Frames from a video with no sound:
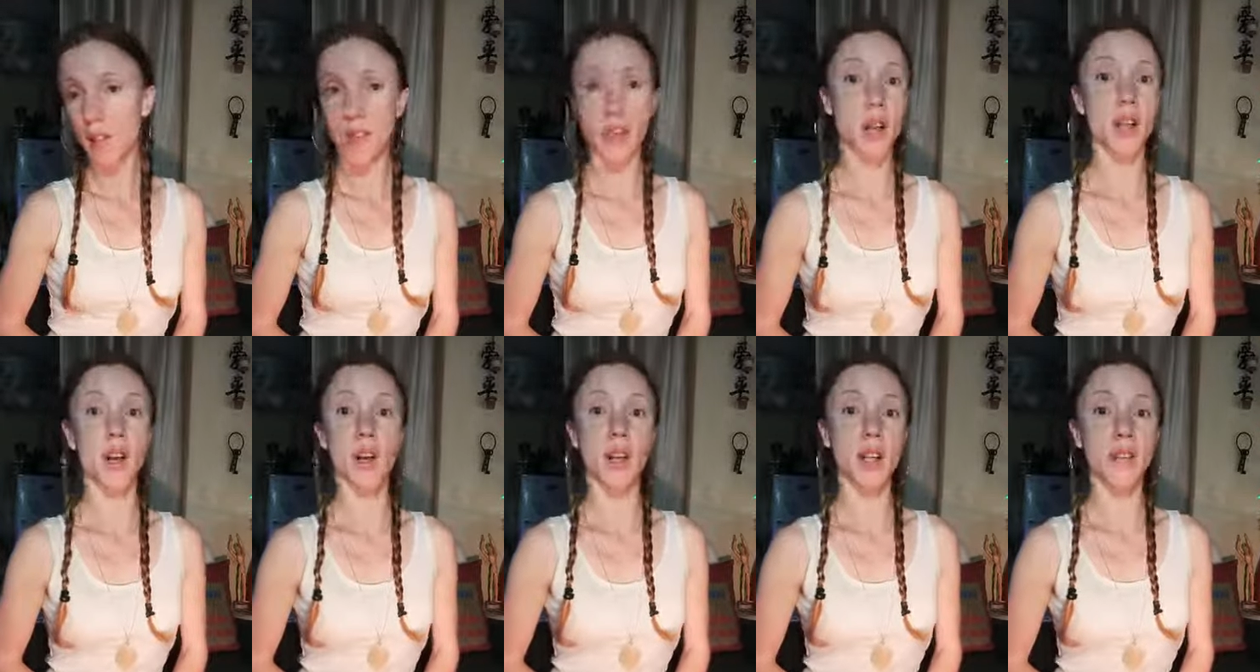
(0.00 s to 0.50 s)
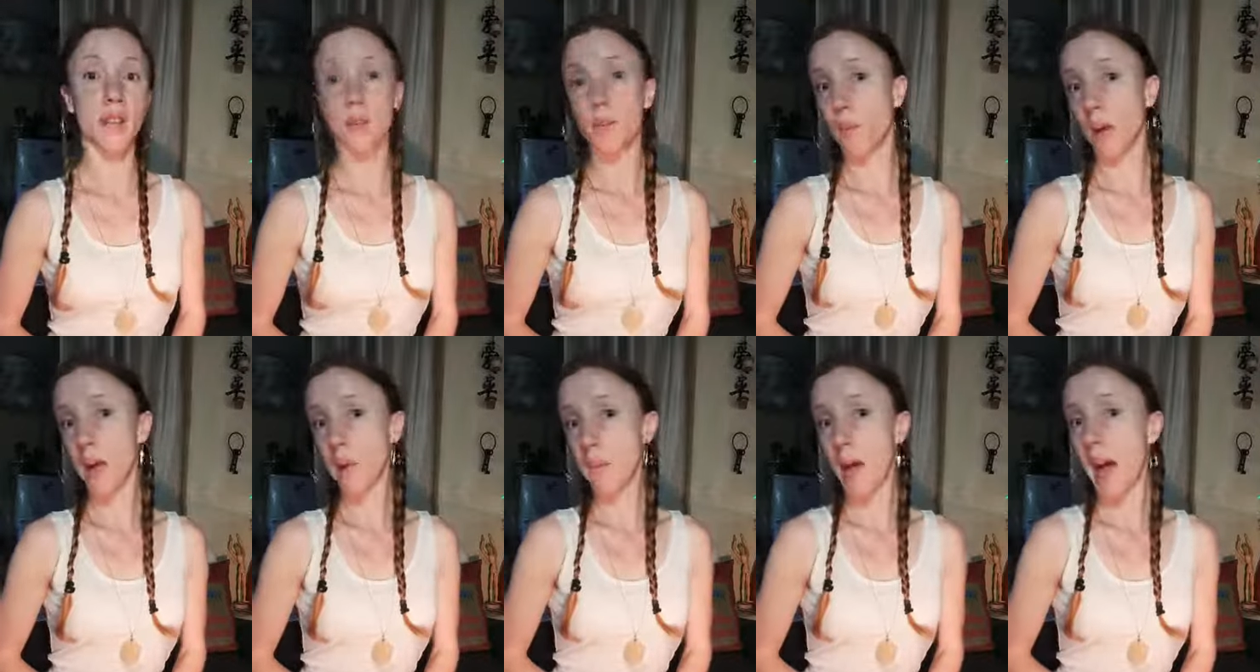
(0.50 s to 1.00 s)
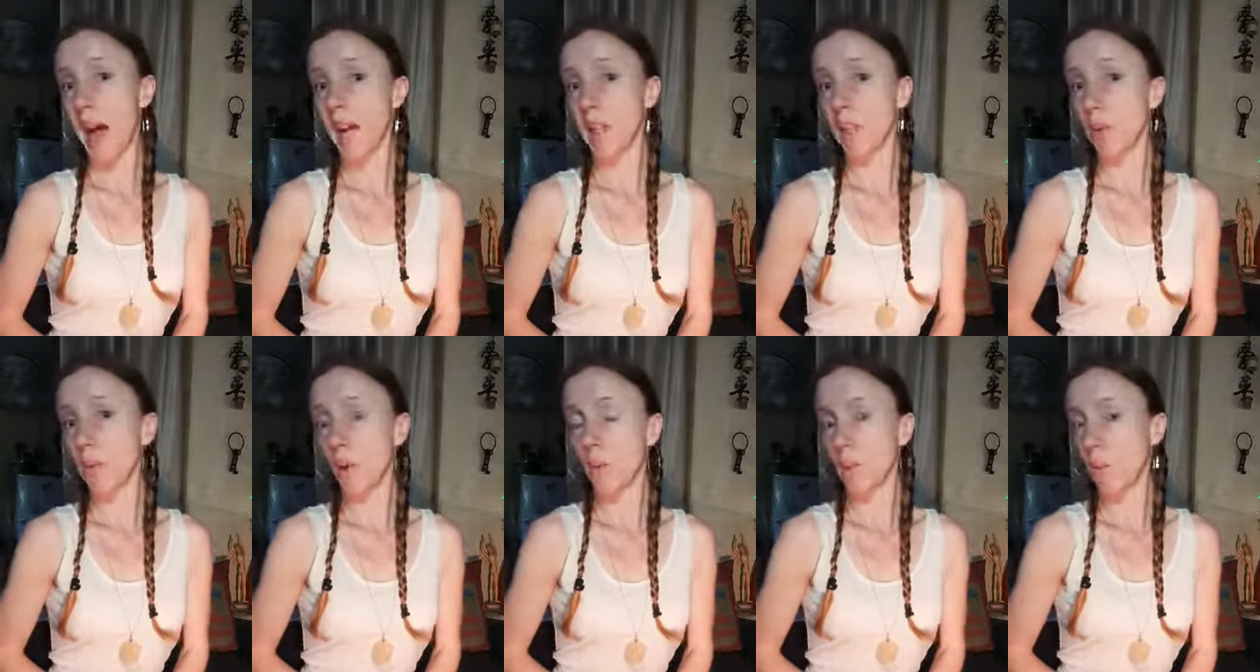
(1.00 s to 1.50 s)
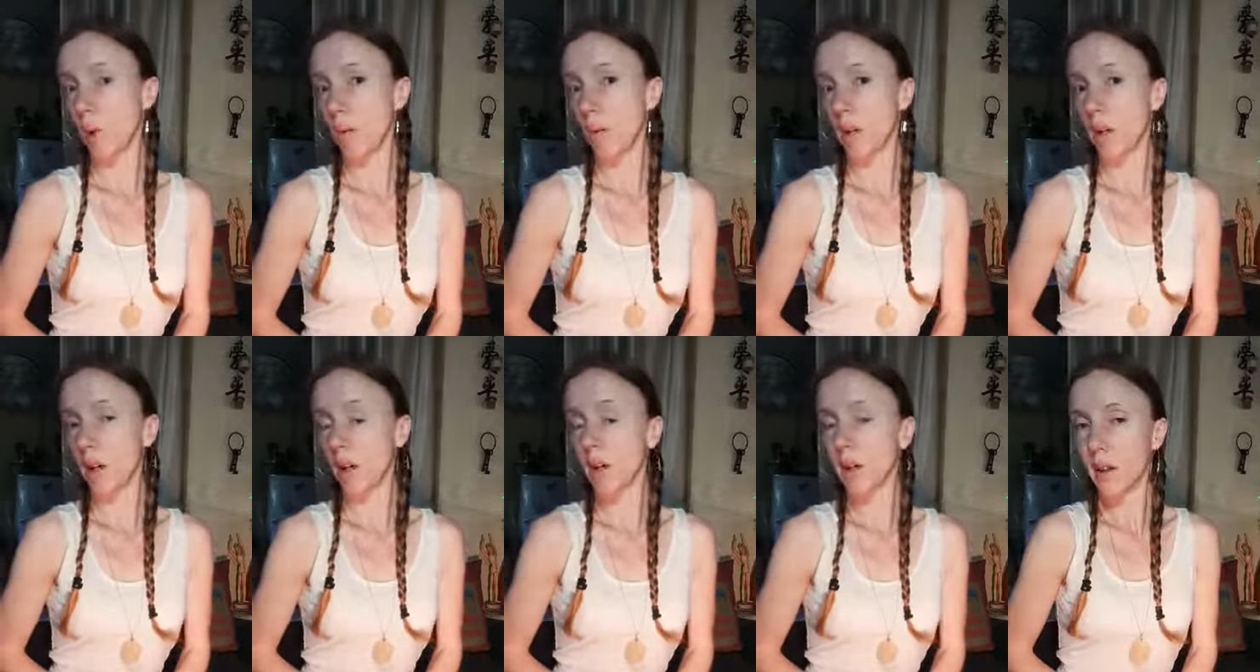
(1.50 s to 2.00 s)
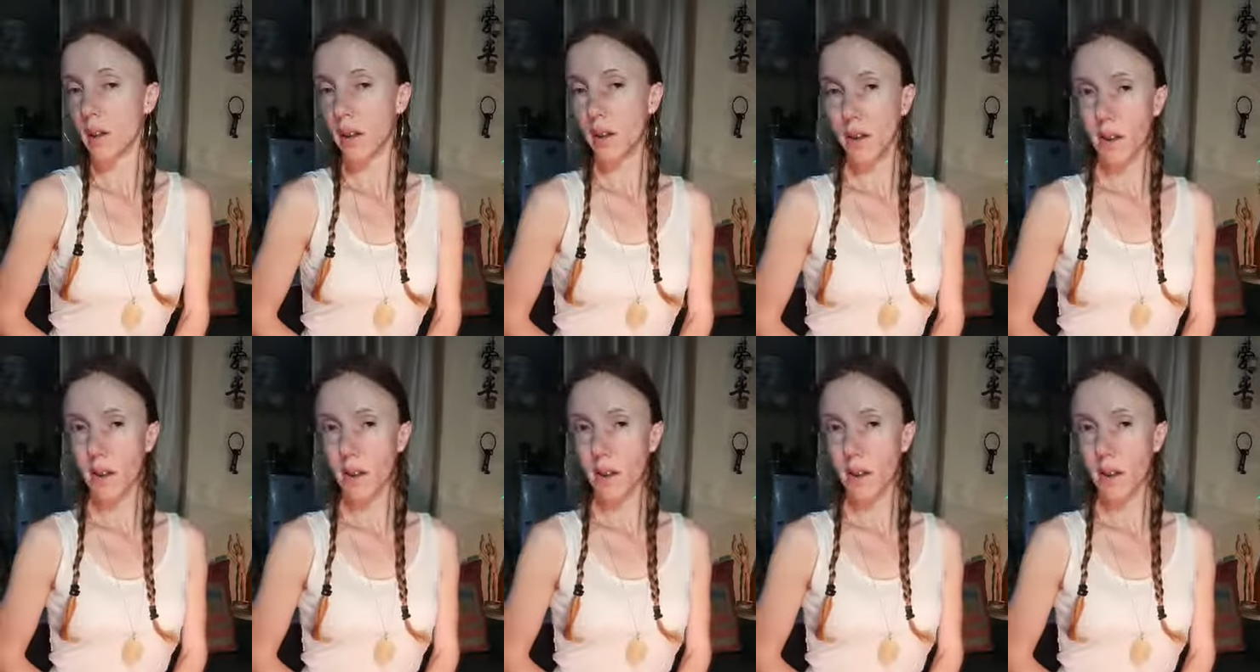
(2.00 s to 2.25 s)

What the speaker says: that harkens way back to when we were